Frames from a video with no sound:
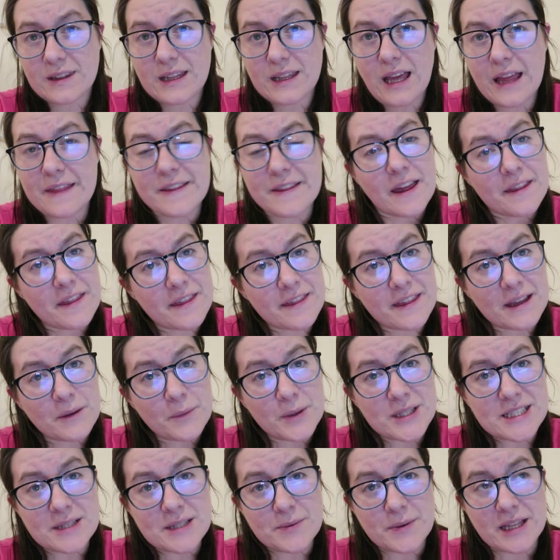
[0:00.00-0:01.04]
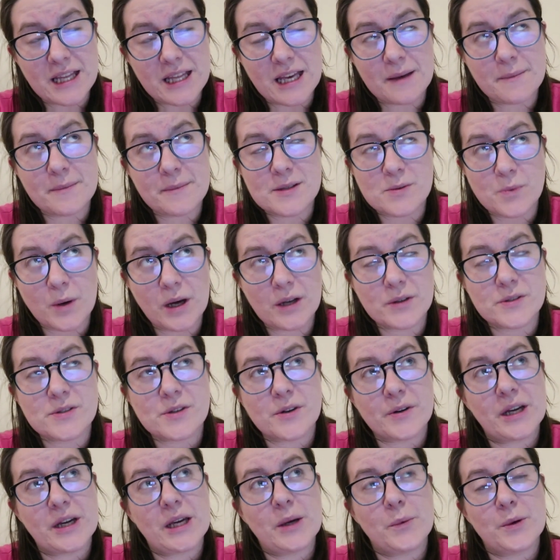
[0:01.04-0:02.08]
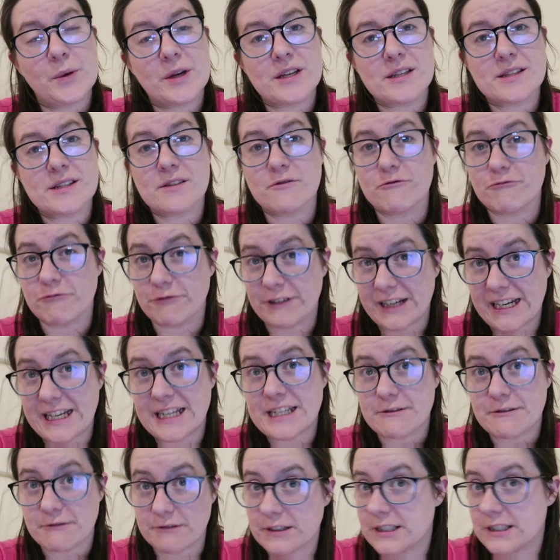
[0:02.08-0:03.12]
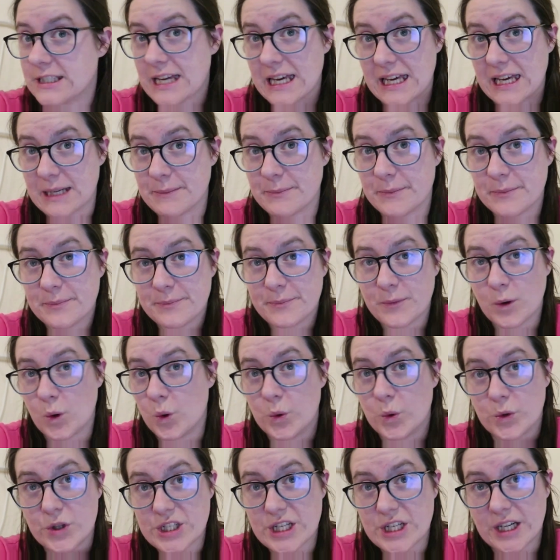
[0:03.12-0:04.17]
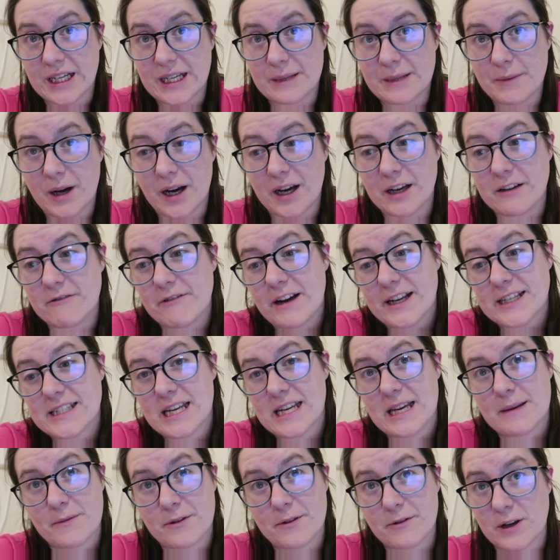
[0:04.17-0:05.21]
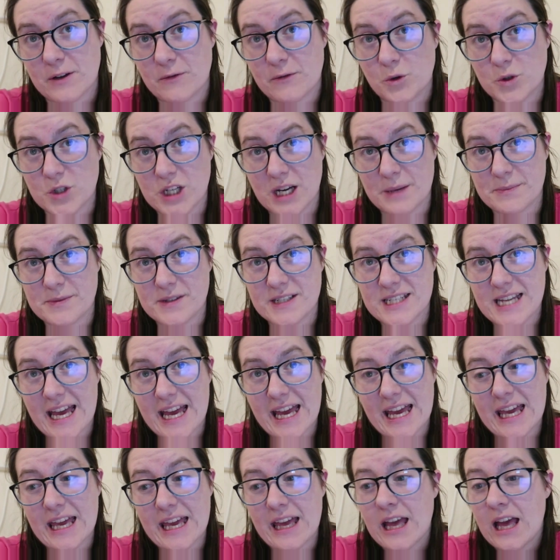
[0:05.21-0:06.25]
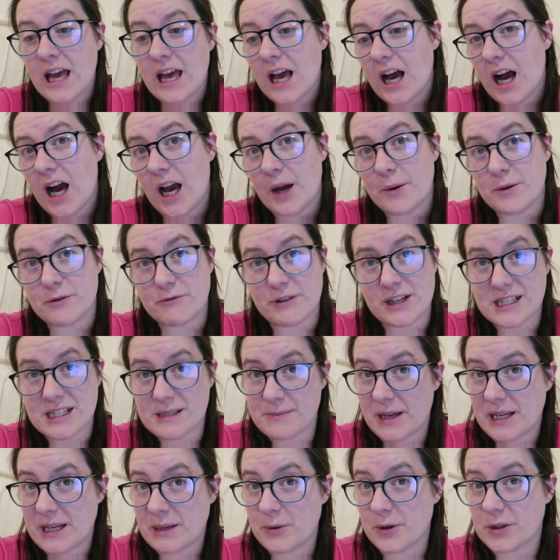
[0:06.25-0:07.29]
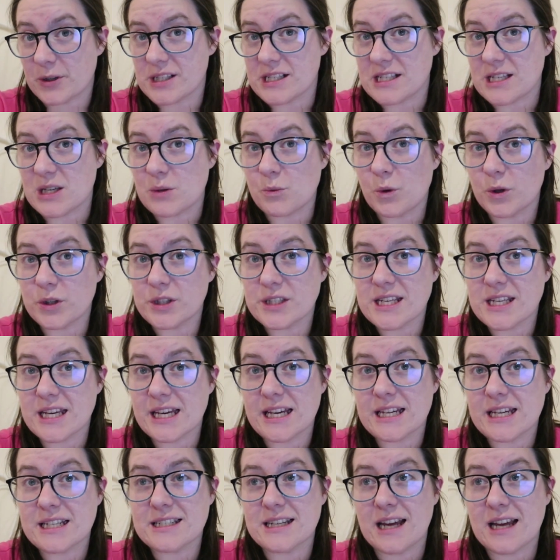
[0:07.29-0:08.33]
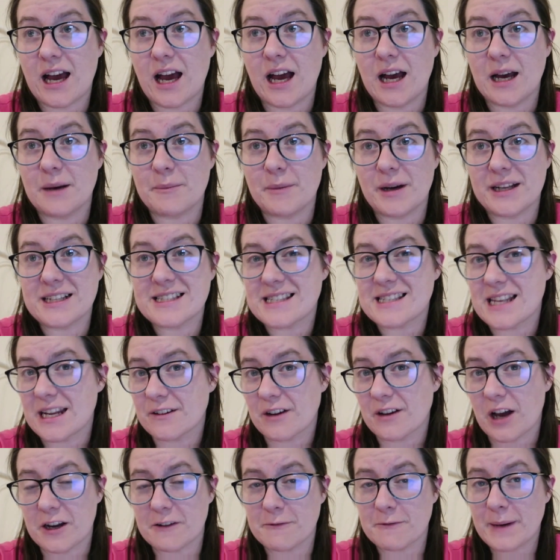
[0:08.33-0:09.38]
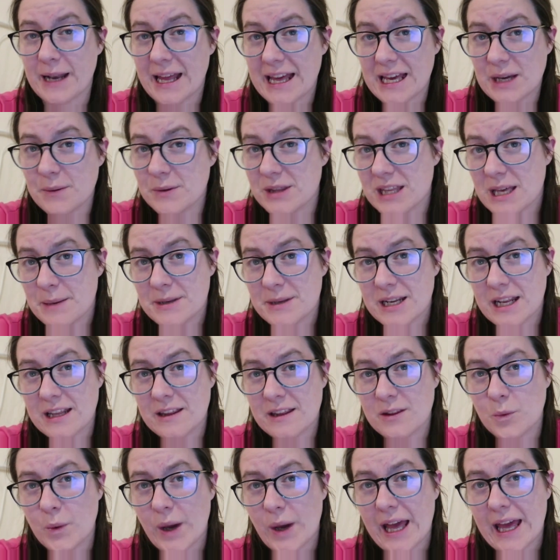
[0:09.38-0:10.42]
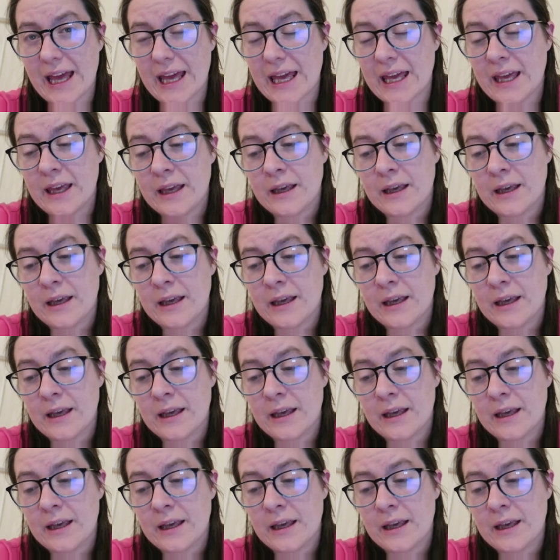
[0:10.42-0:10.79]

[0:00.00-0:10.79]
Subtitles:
the other thing we did with him as well, was read to him all the time. I read to him 3 or 4 times a day. I would read as many books as he wanted. Instead of kind of playing with him in any other way,